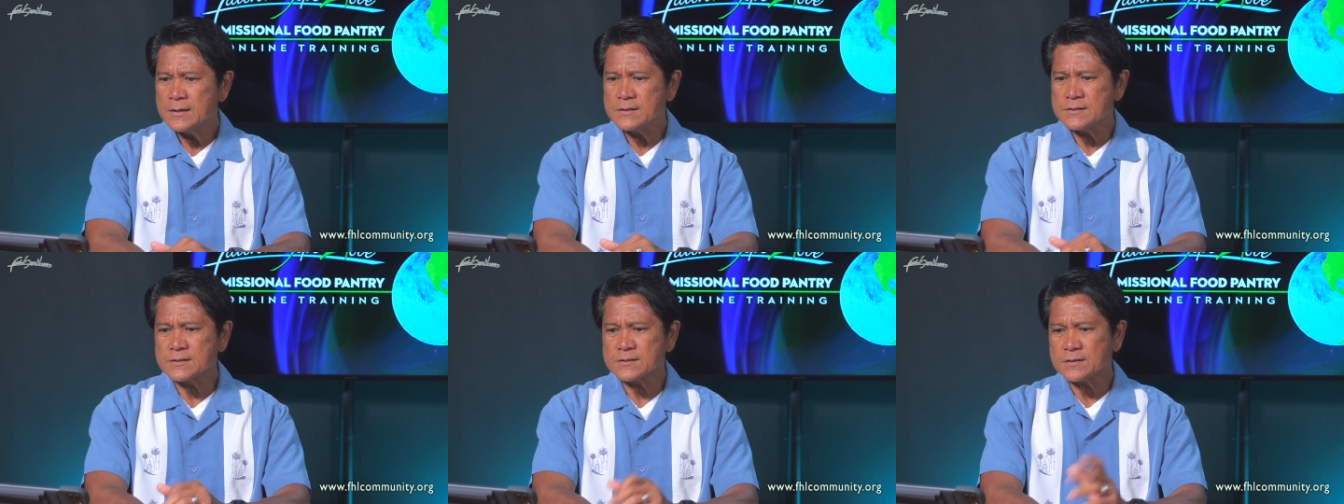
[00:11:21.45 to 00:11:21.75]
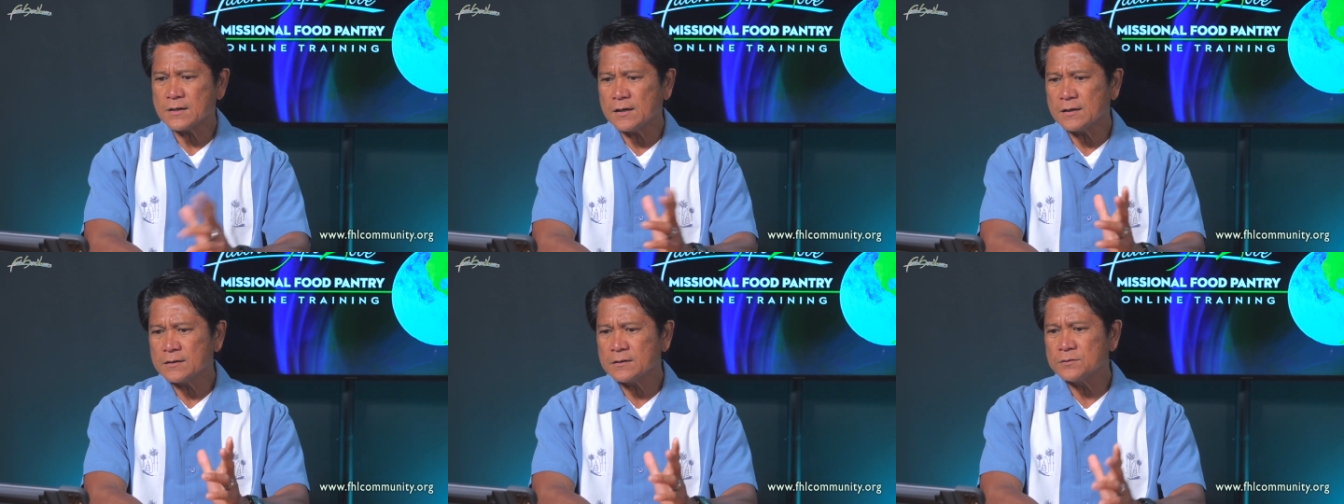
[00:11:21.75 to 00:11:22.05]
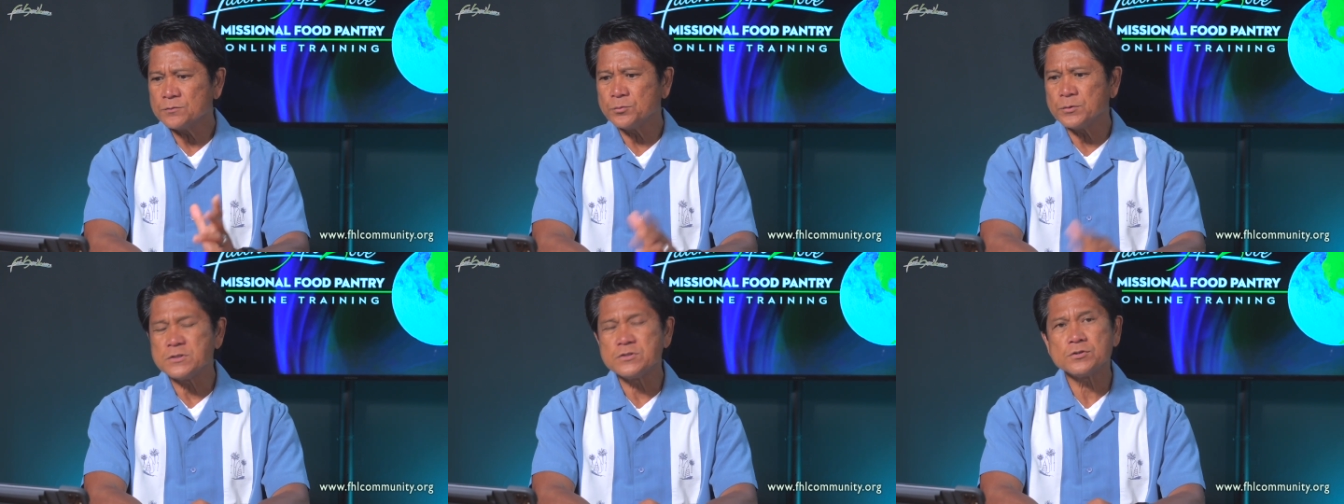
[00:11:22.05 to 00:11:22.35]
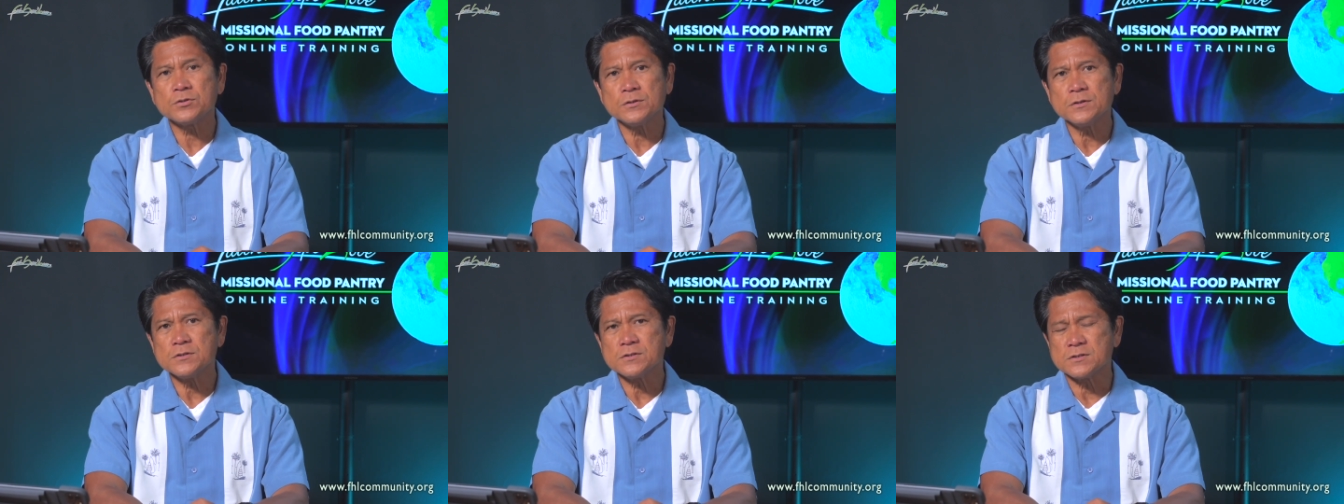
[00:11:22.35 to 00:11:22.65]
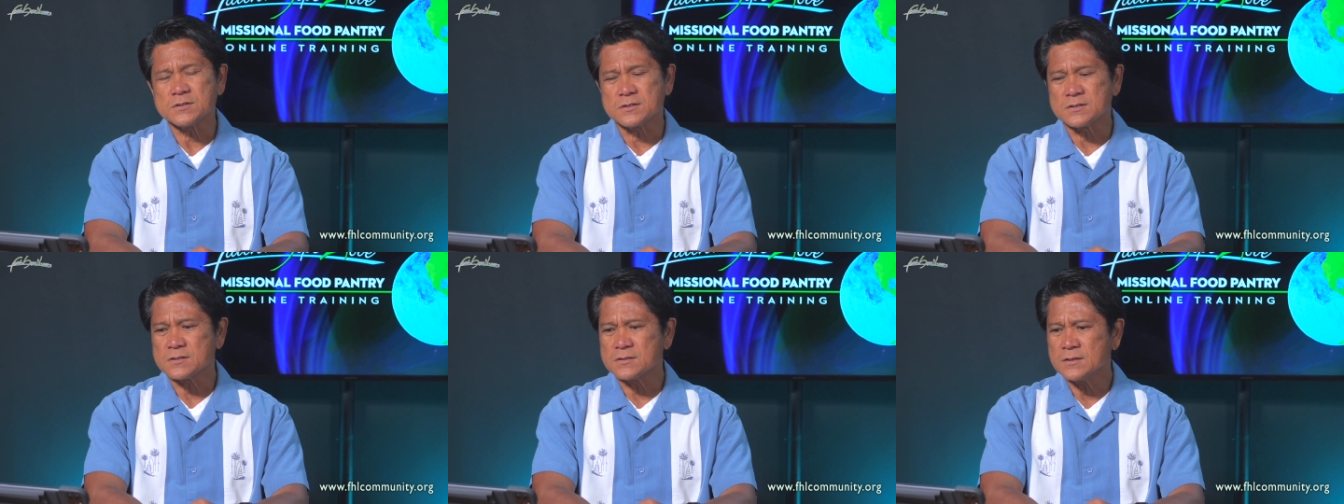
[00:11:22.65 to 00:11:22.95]
started with
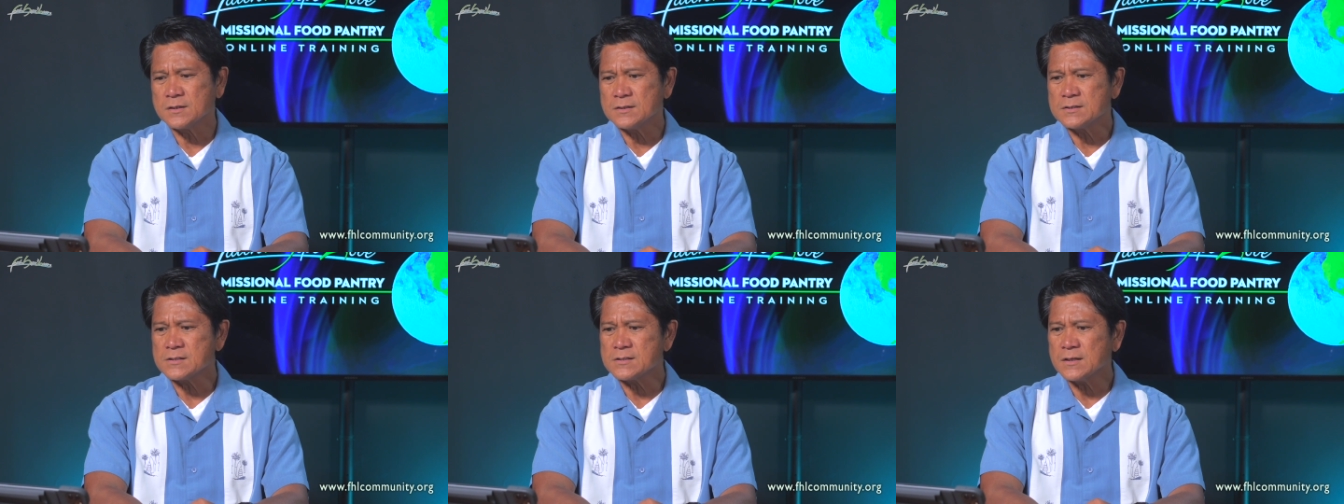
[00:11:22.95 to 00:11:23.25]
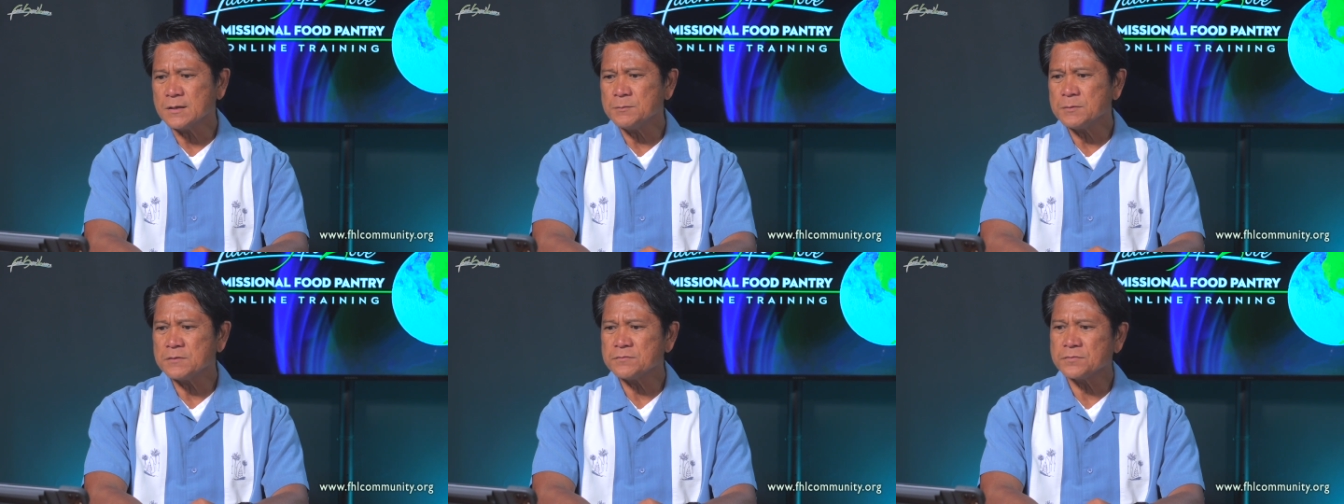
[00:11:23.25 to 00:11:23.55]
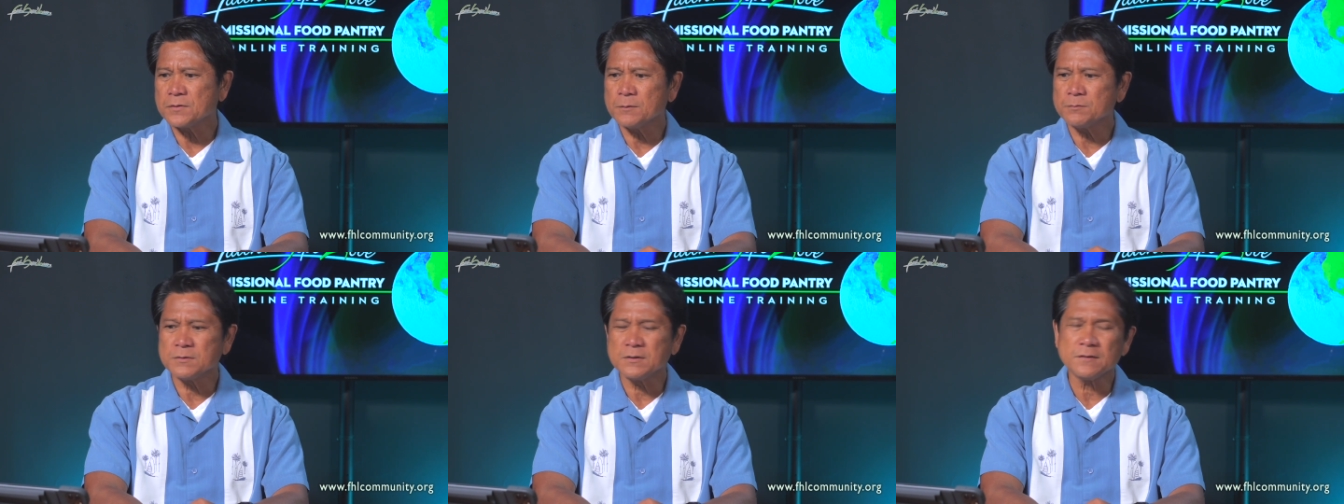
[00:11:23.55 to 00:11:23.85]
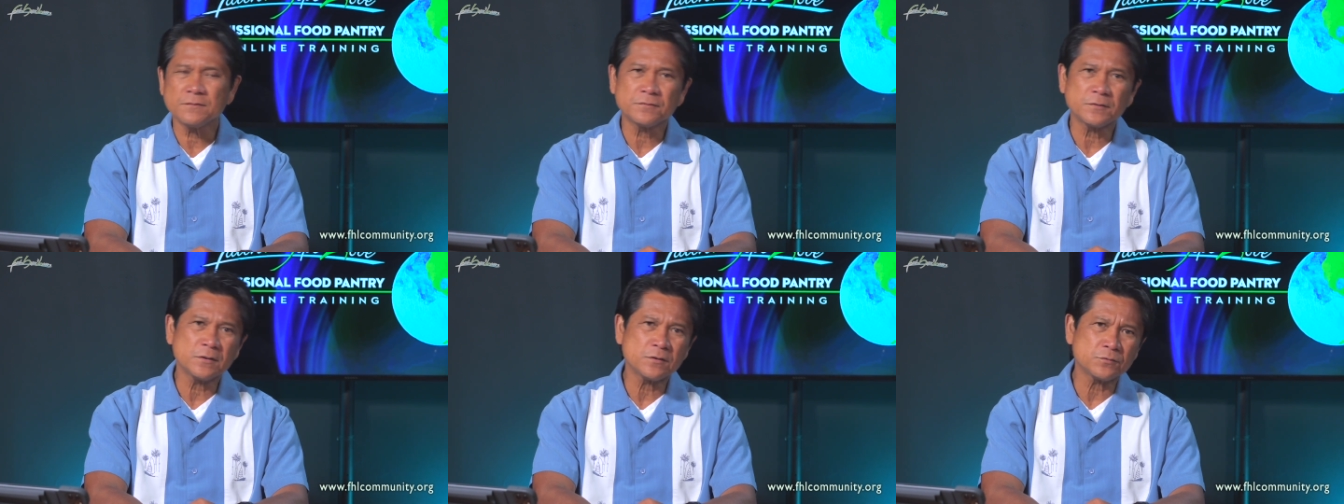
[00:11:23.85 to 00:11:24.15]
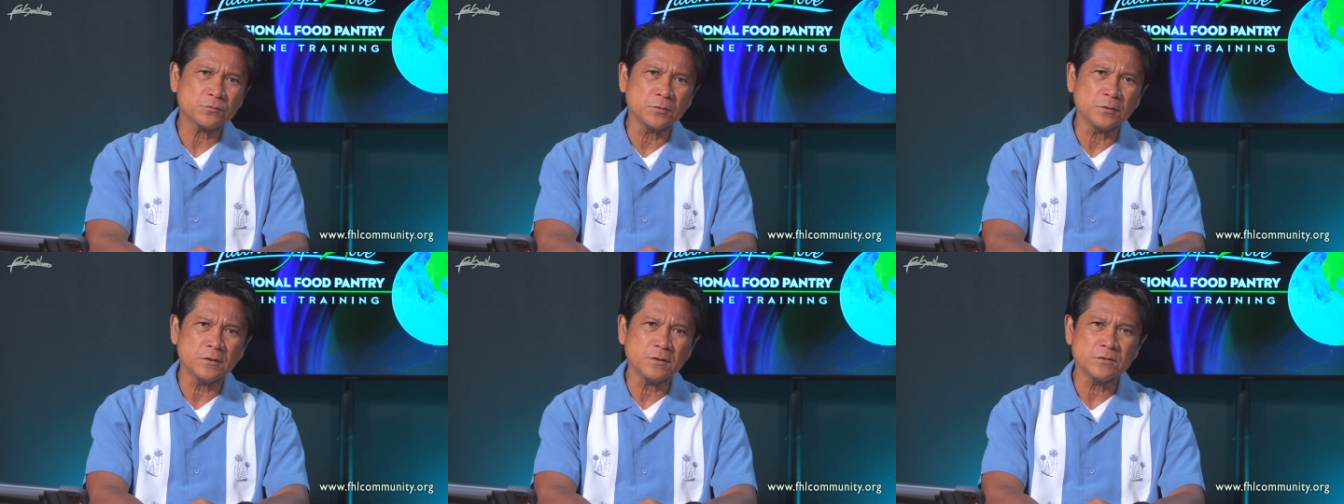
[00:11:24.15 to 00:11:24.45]
churches stemming from
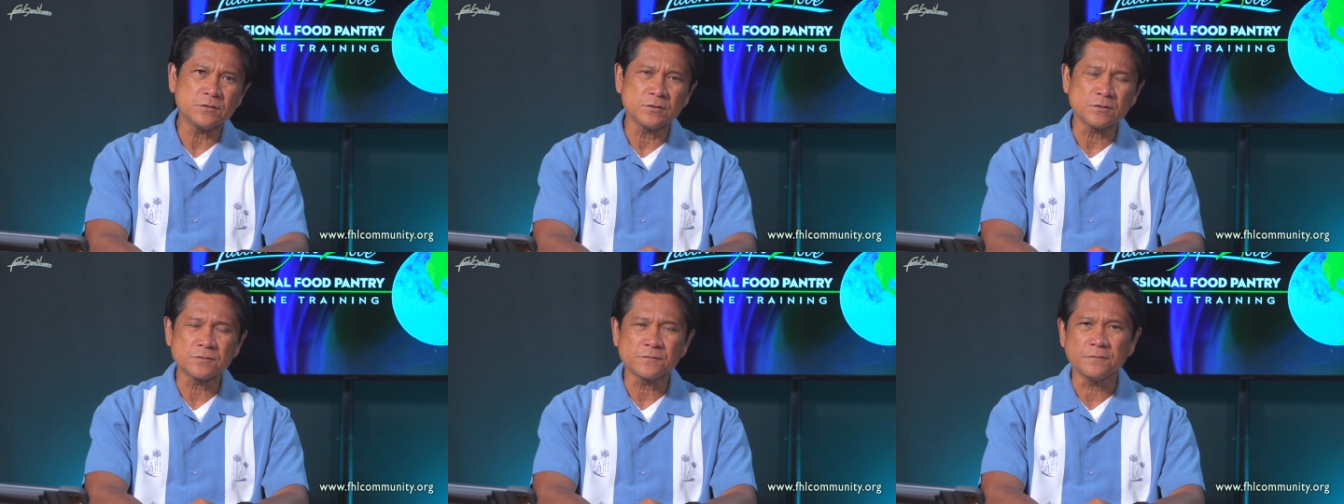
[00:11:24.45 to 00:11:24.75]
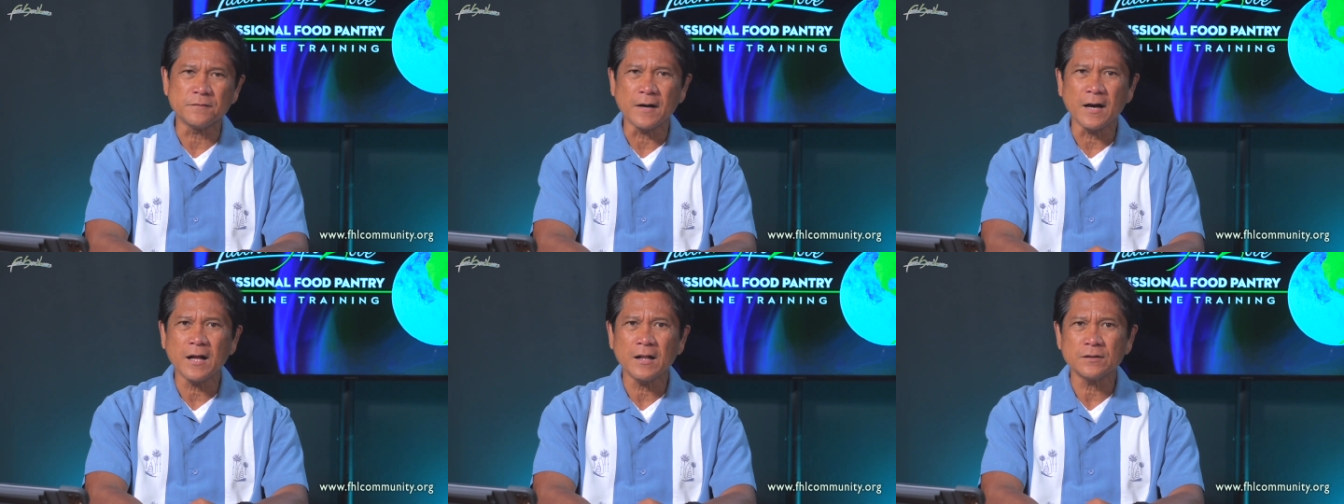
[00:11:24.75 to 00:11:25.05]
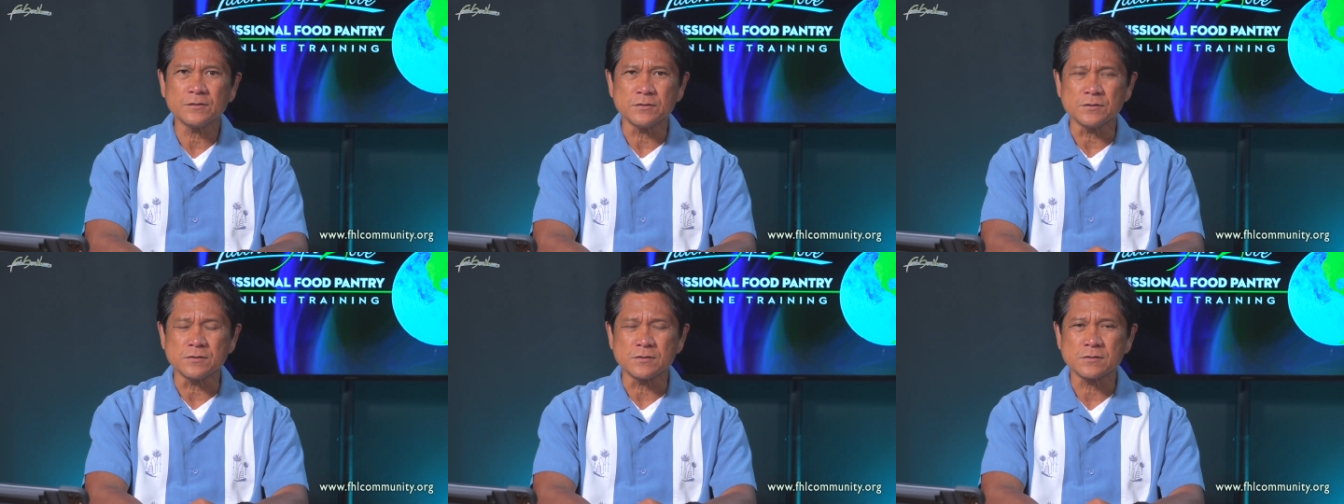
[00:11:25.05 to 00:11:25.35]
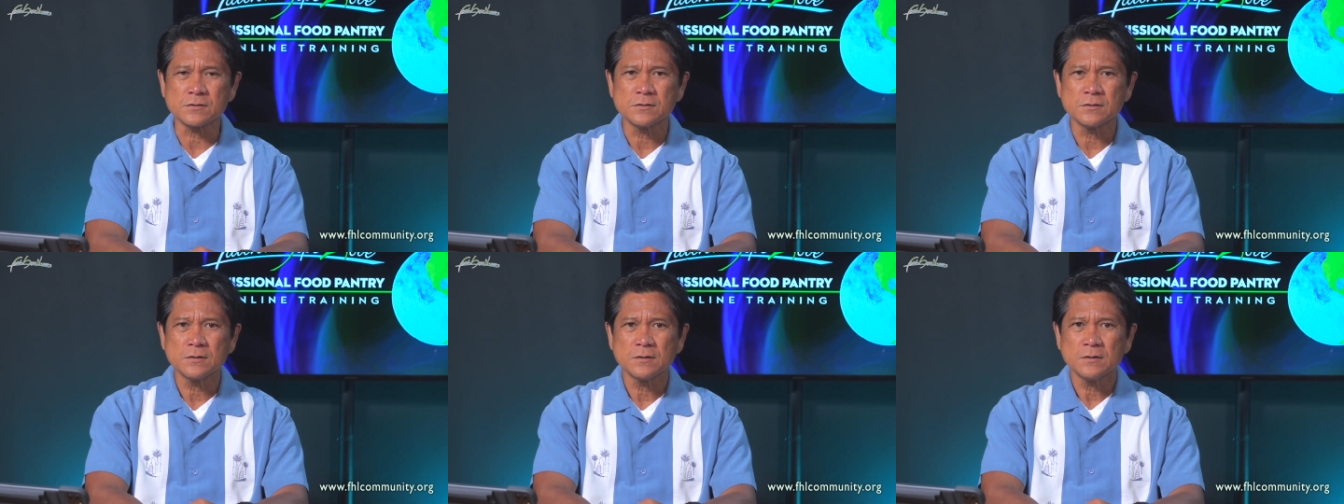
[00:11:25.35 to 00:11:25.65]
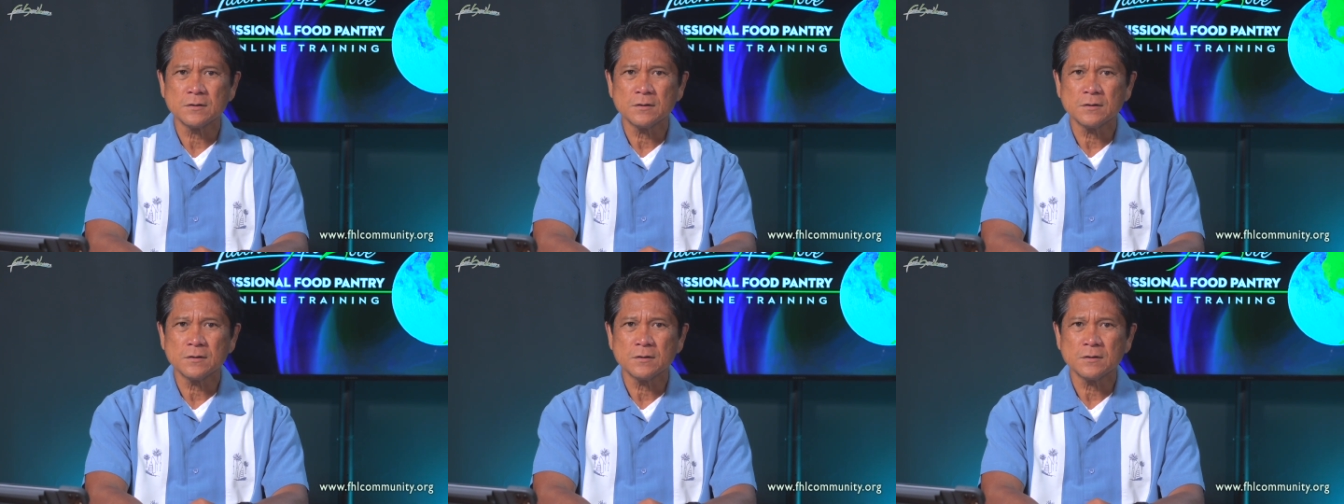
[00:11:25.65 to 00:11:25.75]
different religious values.